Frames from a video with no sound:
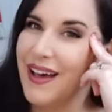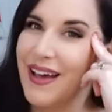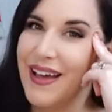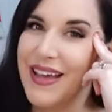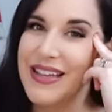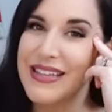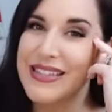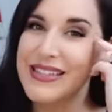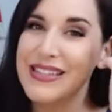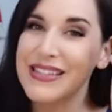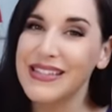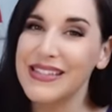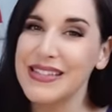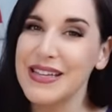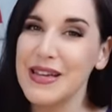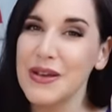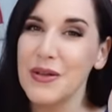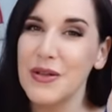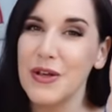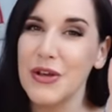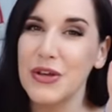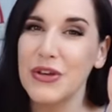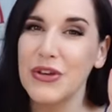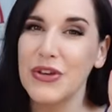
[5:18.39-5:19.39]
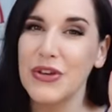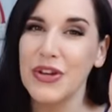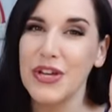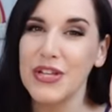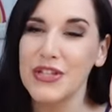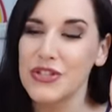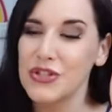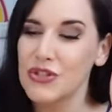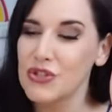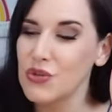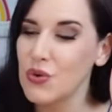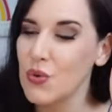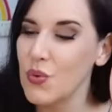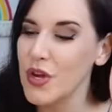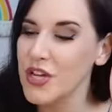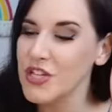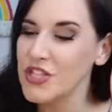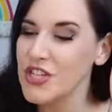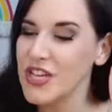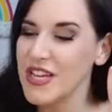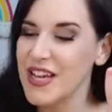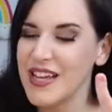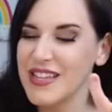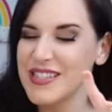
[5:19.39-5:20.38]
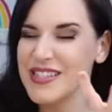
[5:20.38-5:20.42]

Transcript: it's still a good squishy.